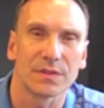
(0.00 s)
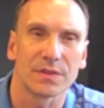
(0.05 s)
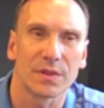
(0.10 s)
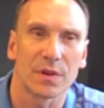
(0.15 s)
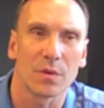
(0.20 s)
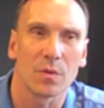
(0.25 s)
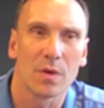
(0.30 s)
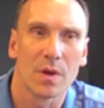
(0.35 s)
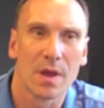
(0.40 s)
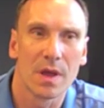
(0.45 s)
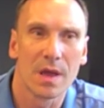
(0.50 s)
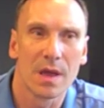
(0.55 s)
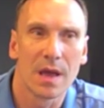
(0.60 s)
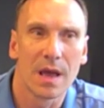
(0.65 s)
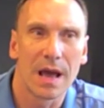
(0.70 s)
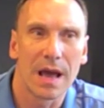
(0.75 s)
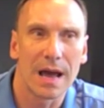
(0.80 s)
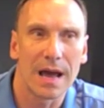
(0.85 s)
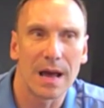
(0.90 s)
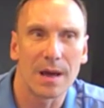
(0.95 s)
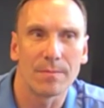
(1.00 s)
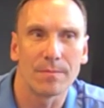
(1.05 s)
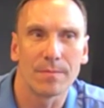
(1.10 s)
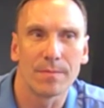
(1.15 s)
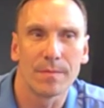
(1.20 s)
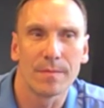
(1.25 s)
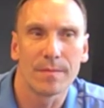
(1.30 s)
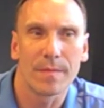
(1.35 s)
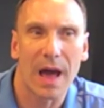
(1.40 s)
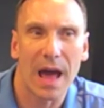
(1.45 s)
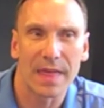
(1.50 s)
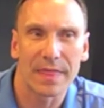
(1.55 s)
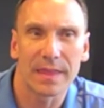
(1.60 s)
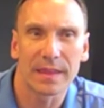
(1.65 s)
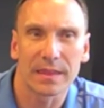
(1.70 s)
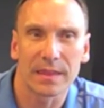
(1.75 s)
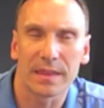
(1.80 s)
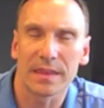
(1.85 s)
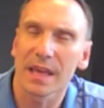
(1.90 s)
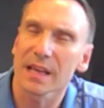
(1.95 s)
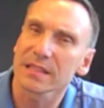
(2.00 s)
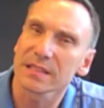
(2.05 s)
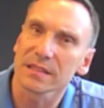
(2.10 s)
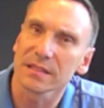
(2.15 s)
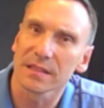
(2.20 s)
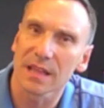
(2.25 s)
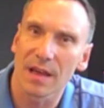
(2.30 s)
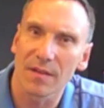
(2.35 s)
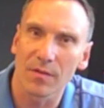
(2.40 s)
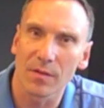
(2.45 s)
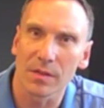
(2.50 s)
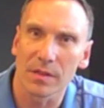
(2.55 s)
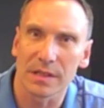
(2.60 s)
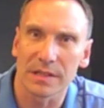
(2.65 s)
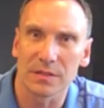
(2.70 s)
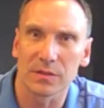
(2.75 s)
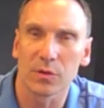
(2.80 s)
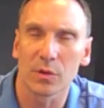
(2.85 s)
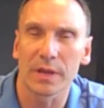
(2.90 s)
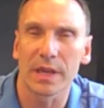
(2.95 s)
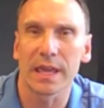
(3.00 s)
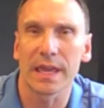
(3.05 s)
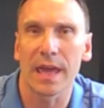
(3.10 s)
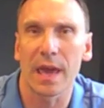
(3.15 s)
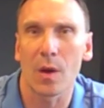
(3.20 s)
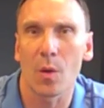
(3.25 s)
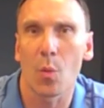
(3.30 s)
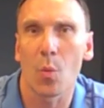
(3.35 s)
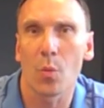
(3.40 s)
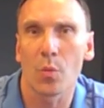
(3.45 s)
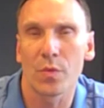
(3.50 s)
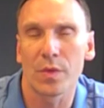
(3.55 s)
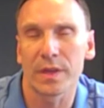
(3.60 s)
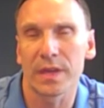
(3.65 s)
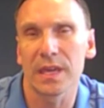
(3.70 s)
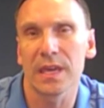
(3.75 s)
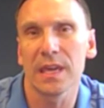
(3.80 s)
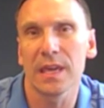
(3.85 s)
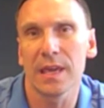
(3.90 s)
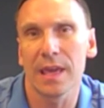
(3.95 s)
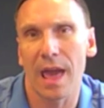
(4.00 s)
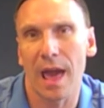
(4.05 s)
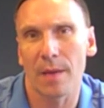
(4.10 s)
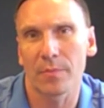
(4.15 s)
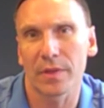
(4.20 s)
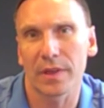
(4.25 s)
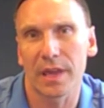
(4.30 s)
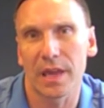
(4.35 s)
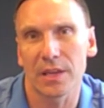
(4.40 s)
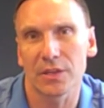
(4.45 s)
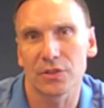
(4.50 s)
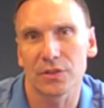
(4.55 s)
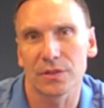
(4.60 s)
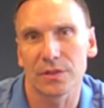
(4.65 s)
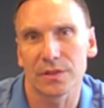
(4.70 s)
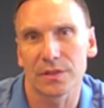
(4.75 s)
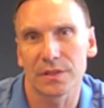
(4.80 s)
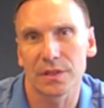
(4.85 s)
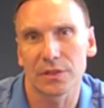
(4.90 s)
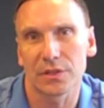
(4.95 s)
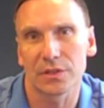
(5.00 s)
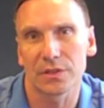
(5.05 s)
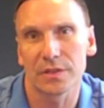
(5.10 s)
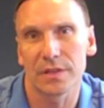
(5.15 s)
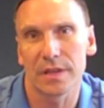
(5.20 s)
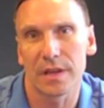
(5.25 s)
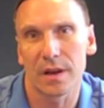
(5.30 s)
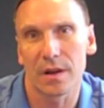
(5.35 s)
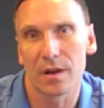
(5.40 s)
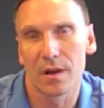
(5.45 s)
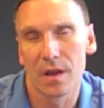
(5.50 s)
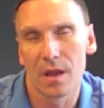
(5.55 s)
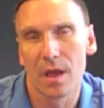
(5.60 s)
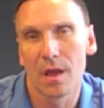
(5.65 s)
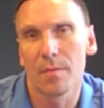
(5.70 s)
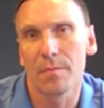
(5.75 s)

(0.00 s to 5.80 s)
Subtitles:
So I think the next level is looking at the key applications such as their